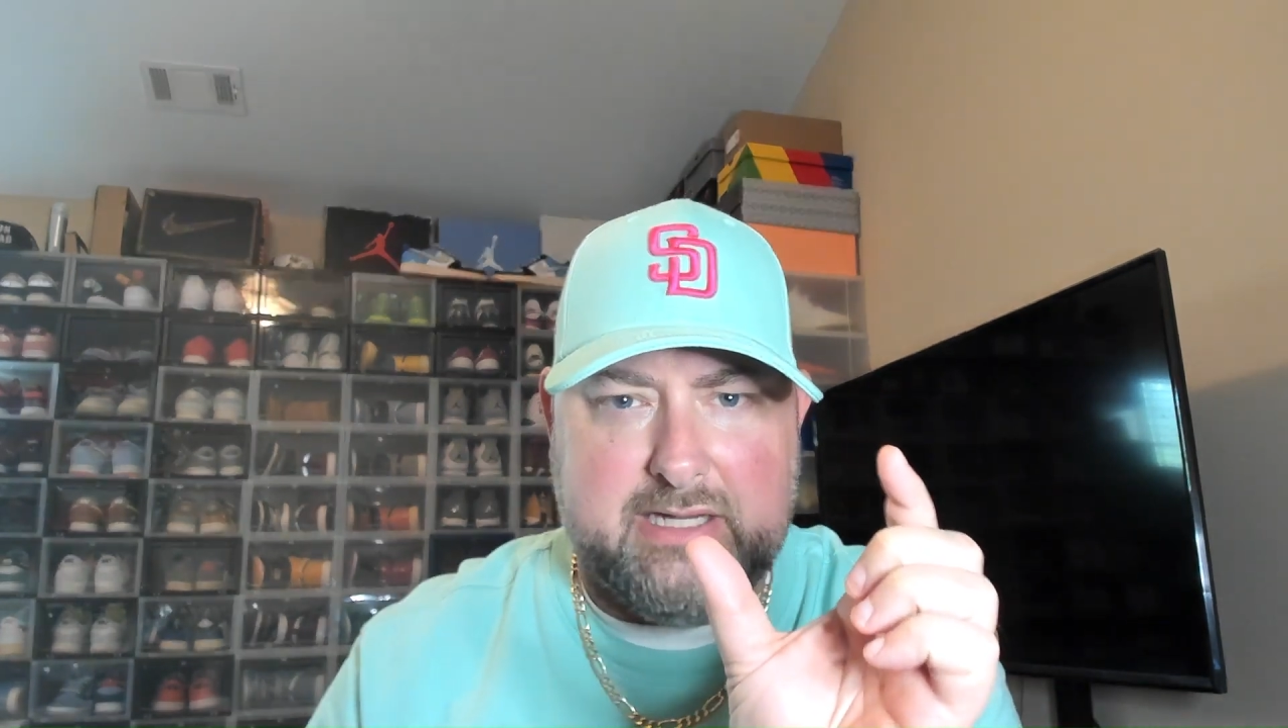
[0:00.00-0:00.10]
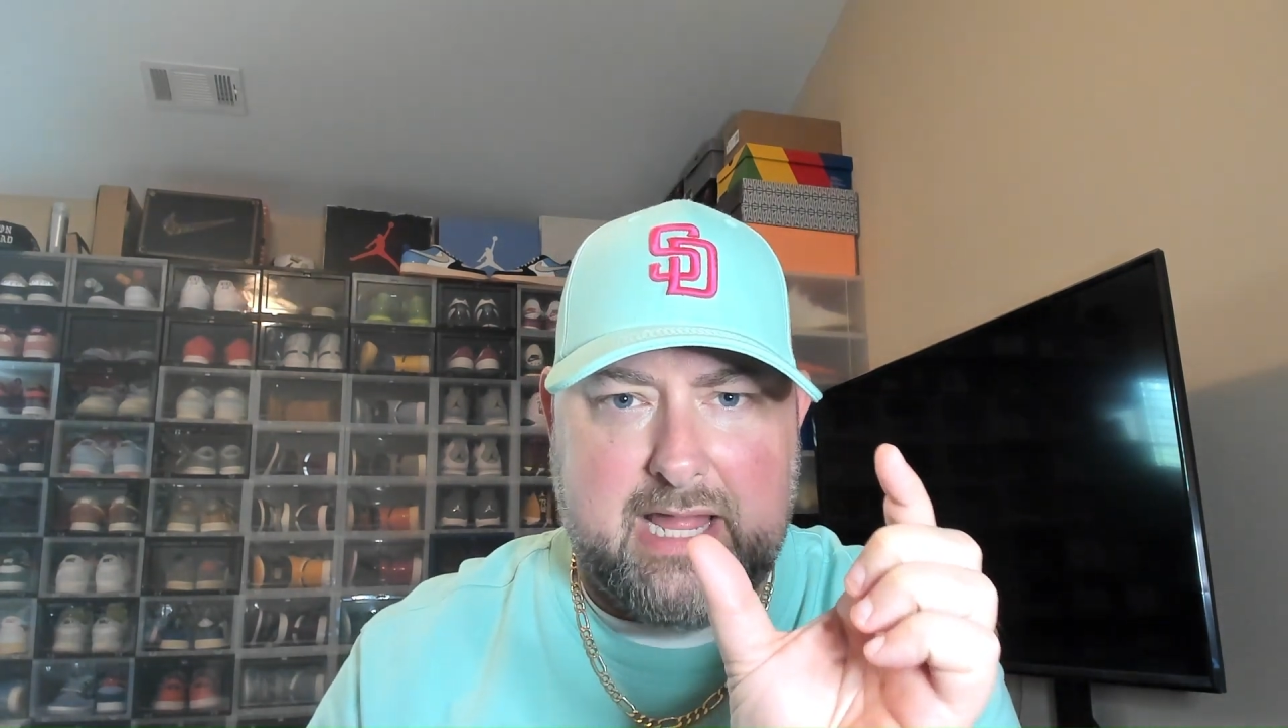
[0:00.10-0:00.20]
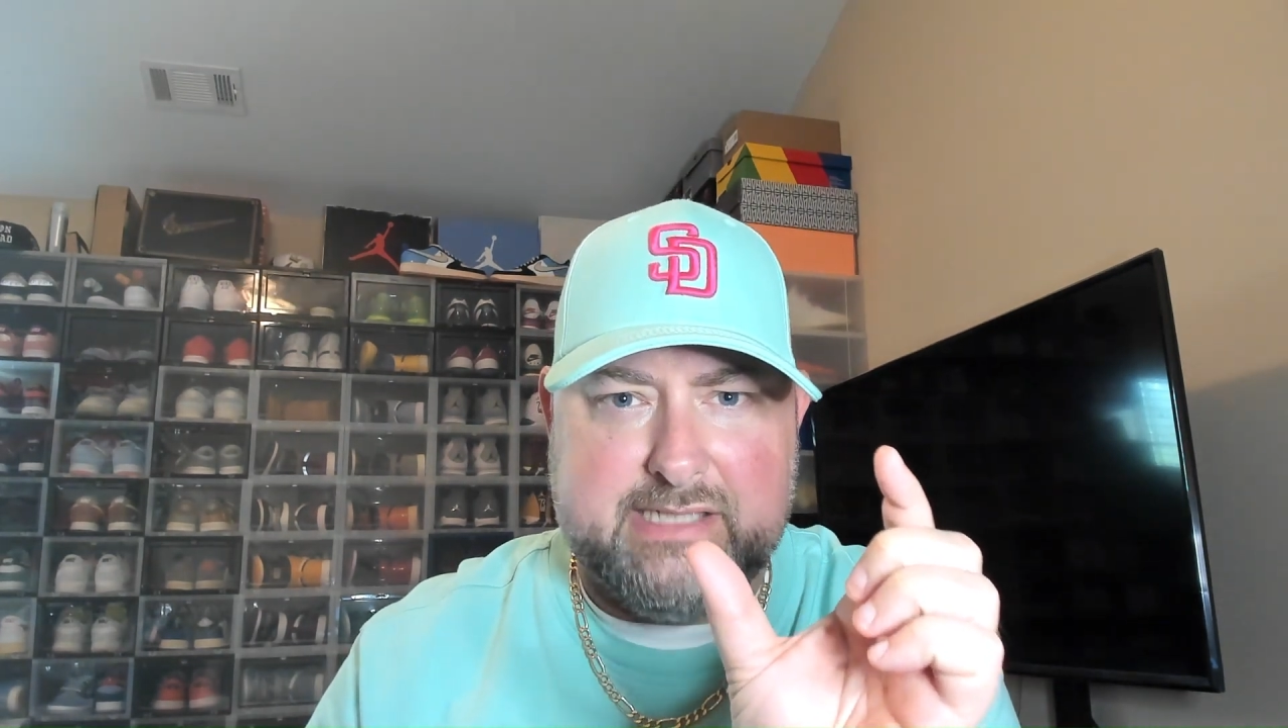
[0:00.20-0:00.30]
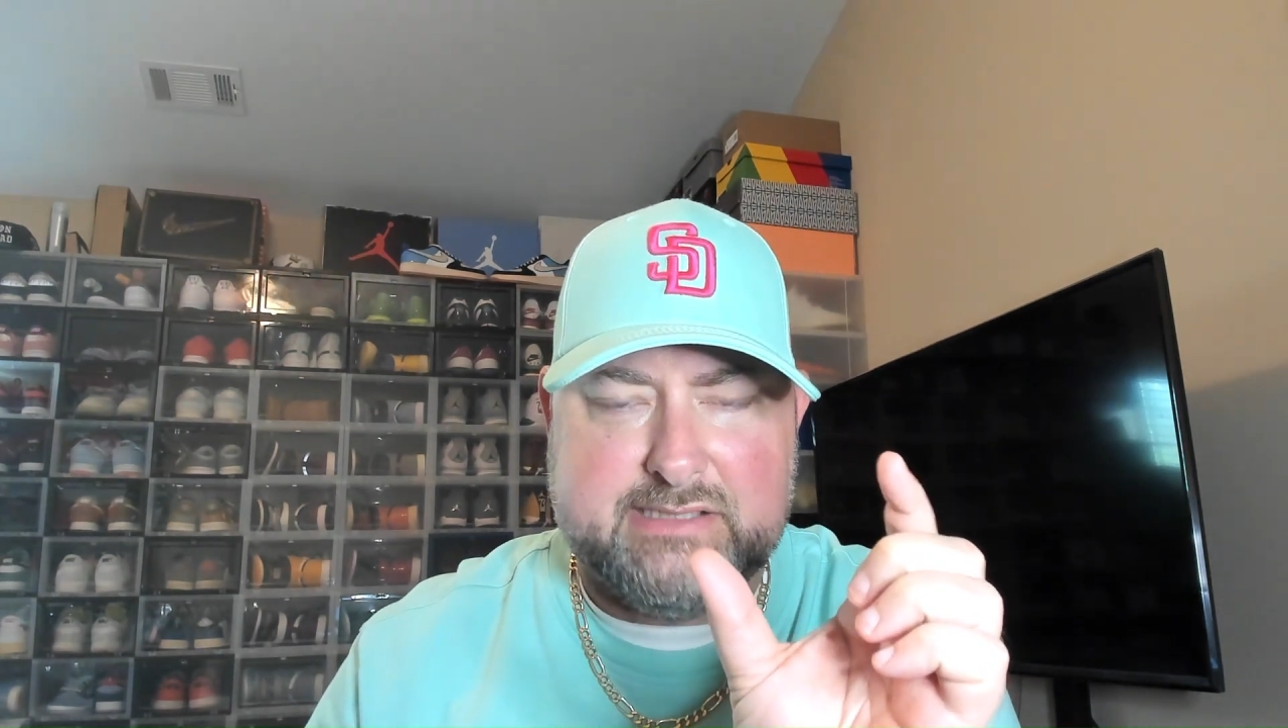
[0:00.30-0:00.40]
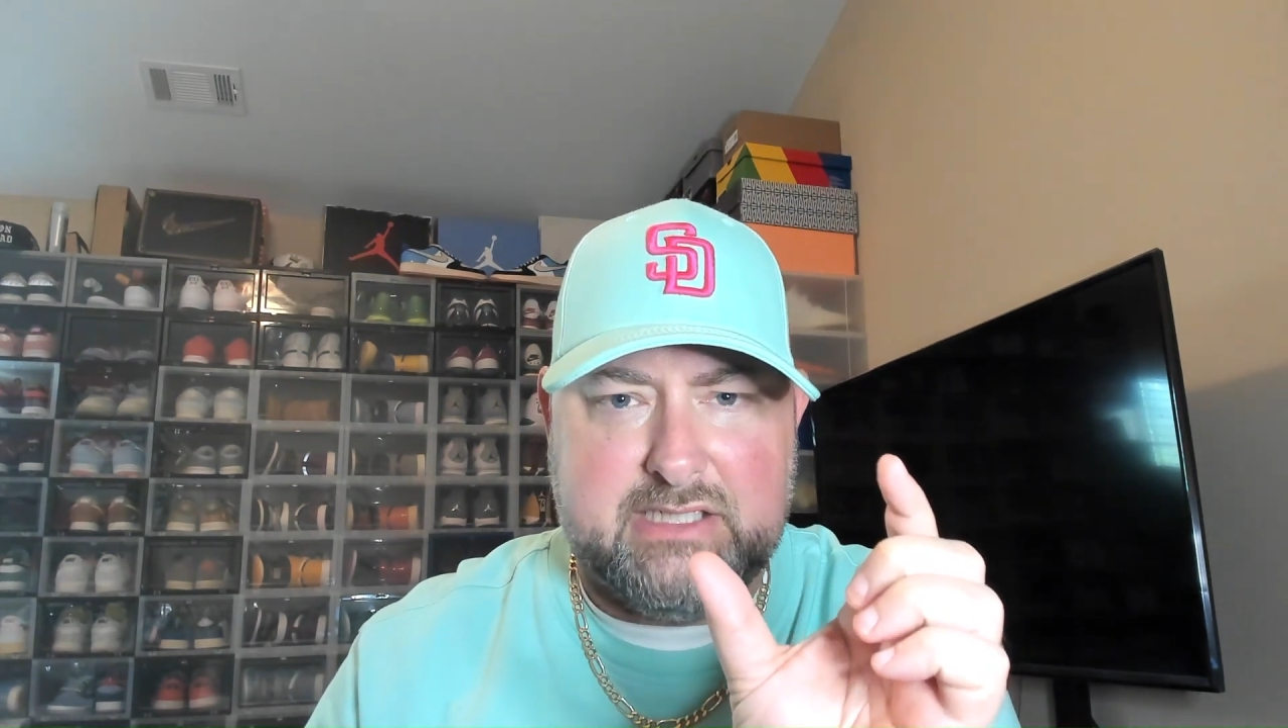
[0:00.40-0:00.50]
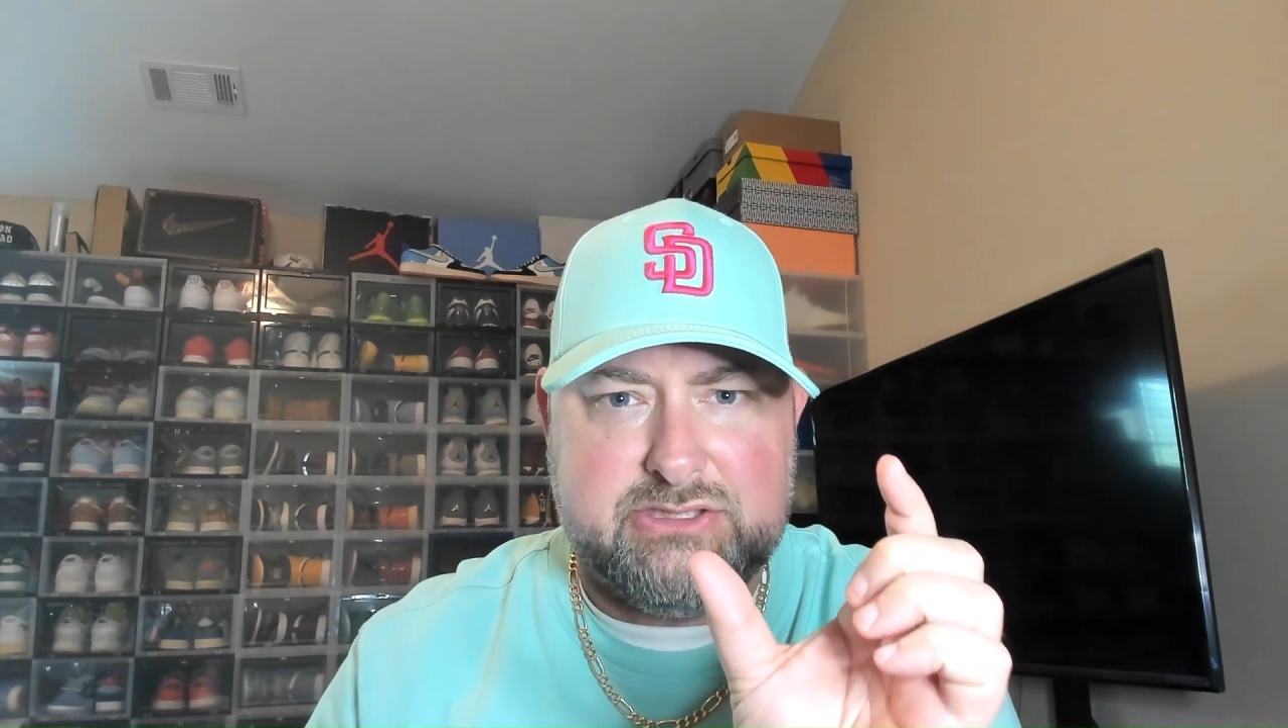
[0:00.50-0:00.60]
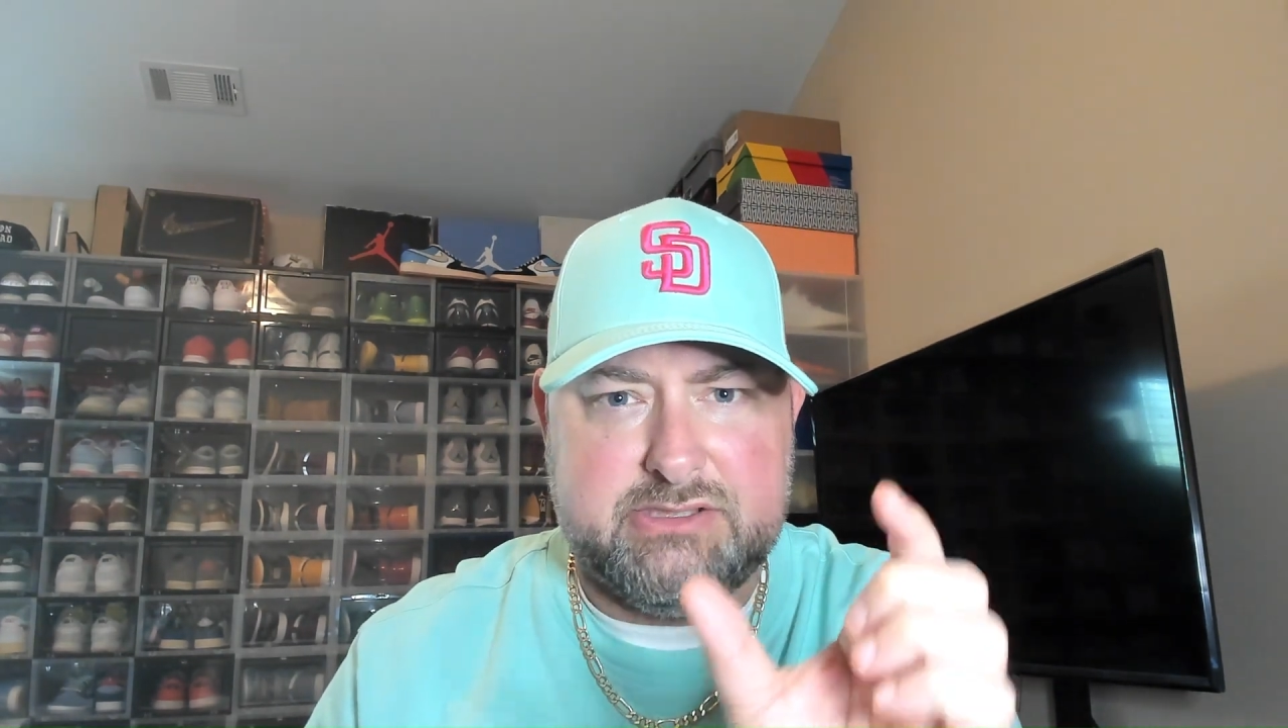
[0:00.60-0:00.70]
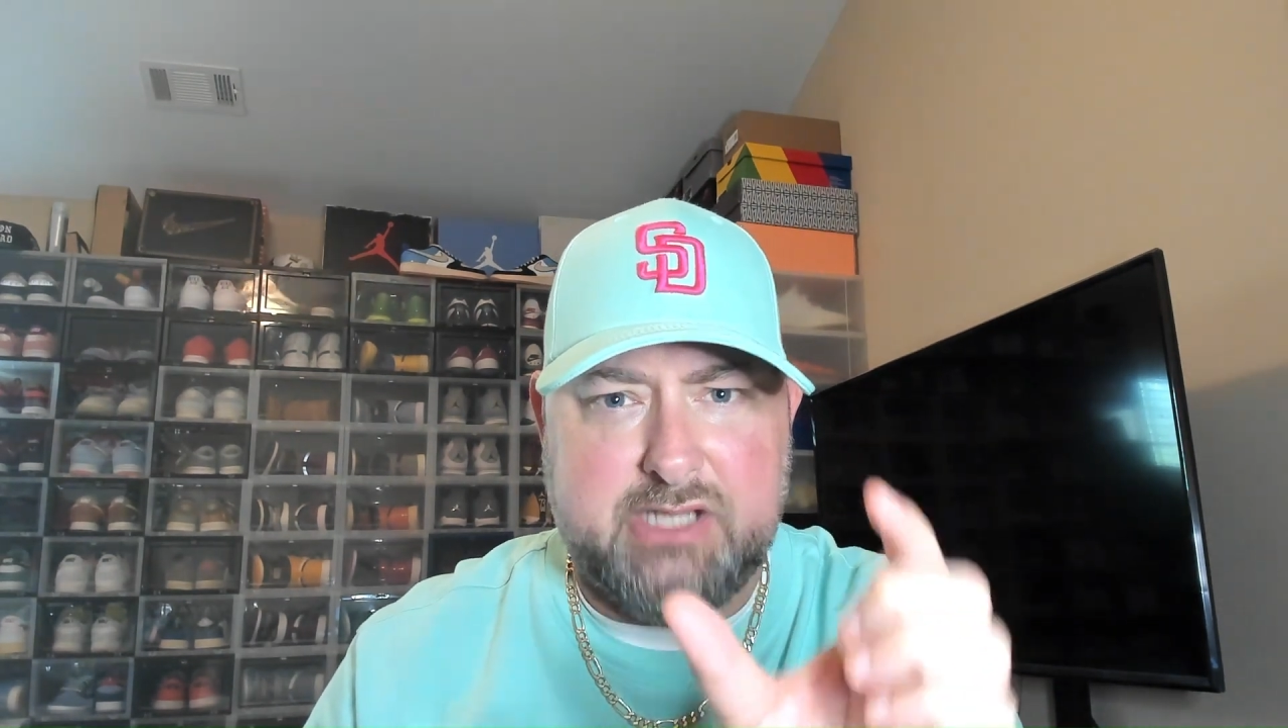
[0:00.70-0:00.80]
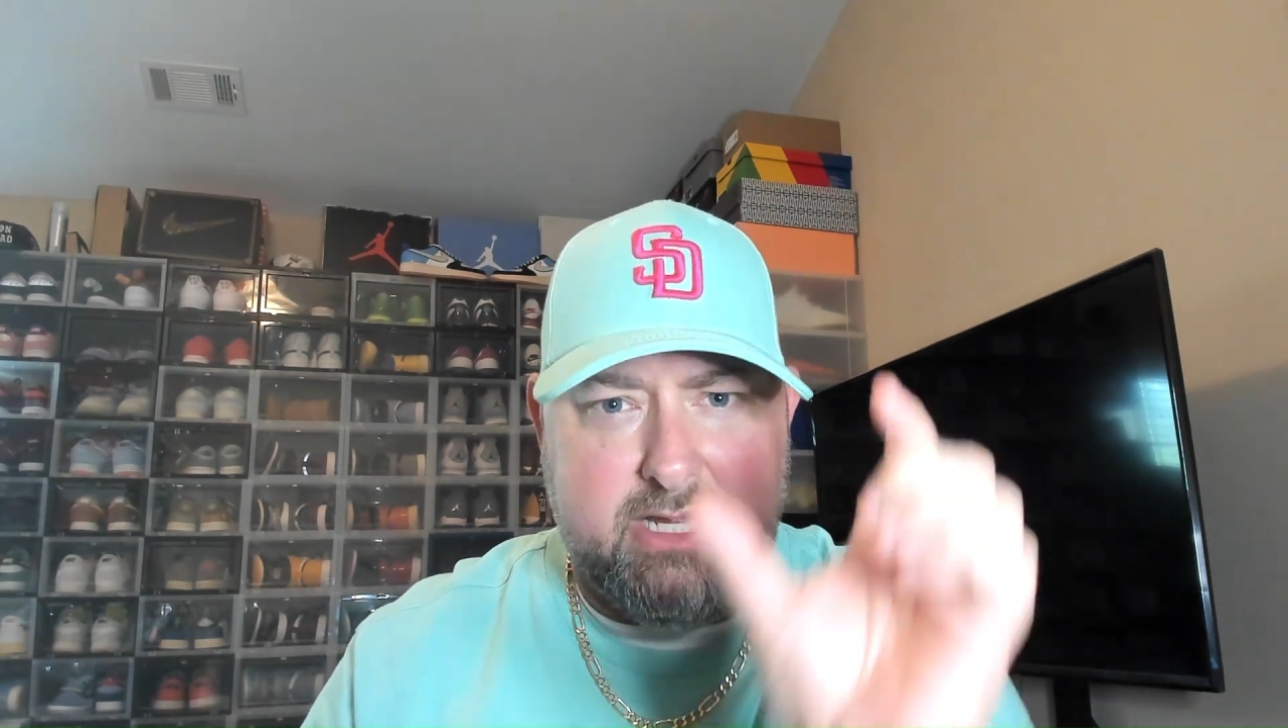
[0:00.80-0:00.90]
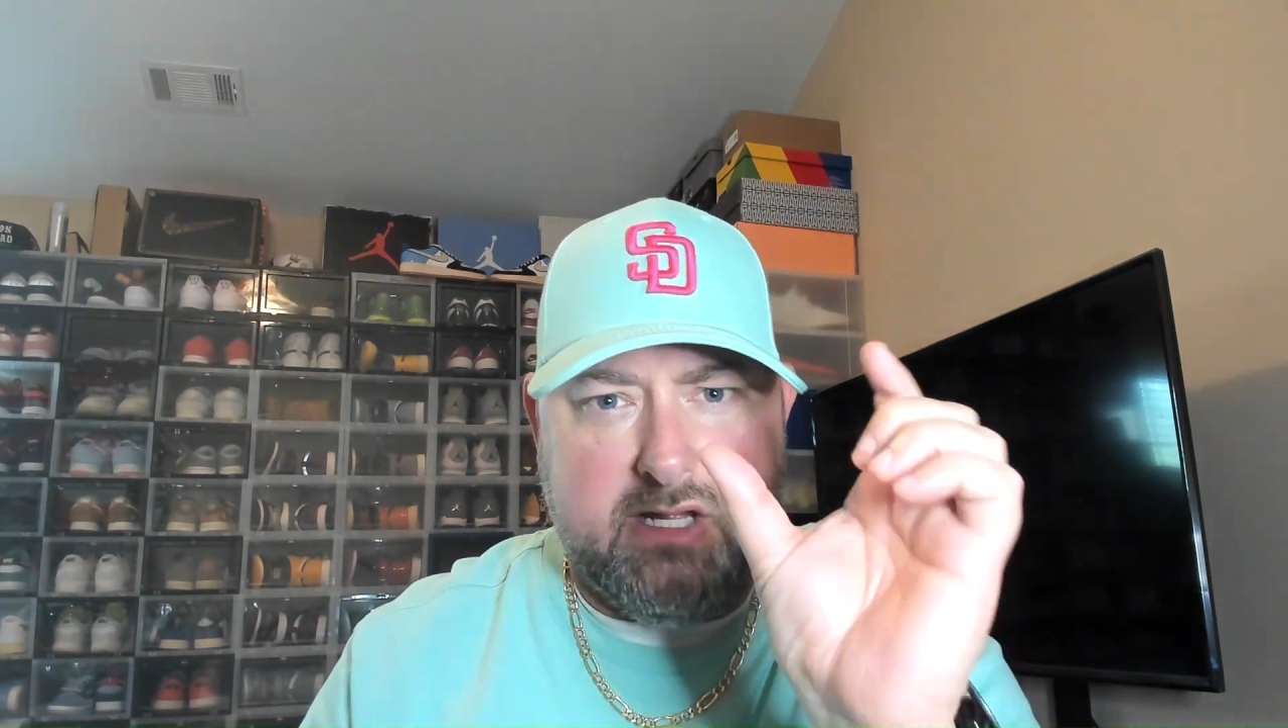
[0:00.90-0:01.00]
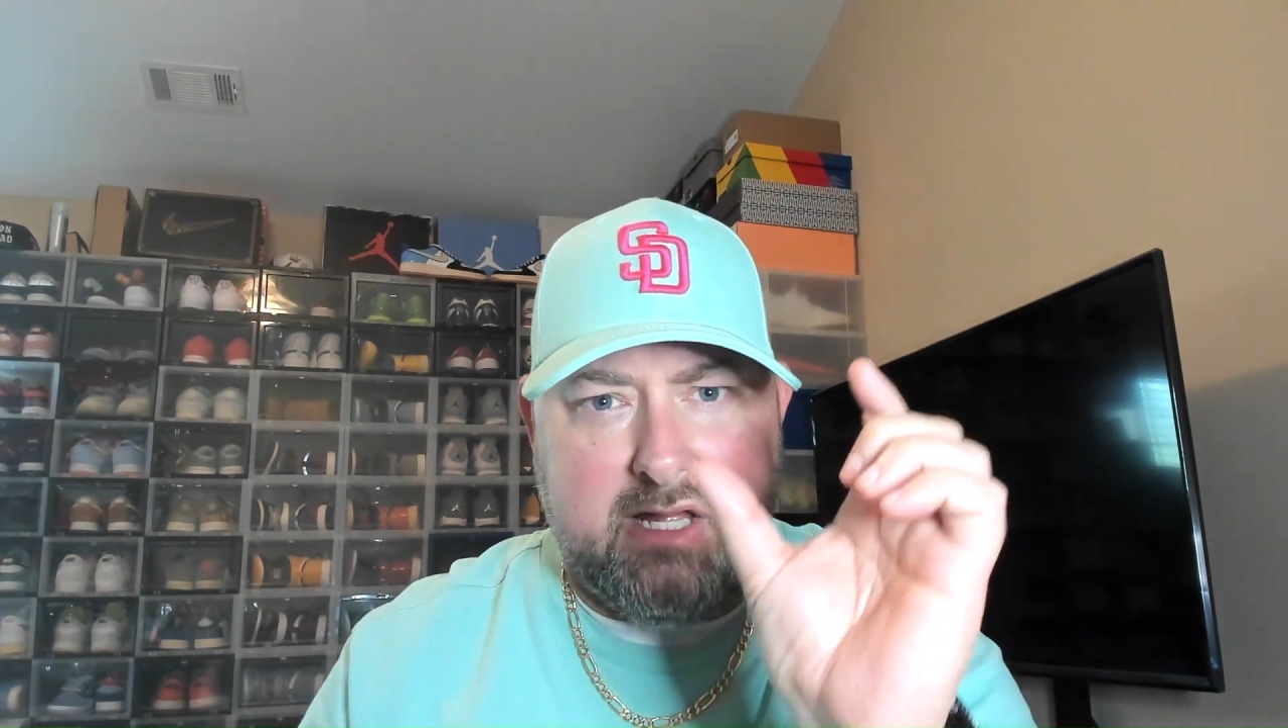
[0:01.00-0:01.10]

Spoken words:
gas stations,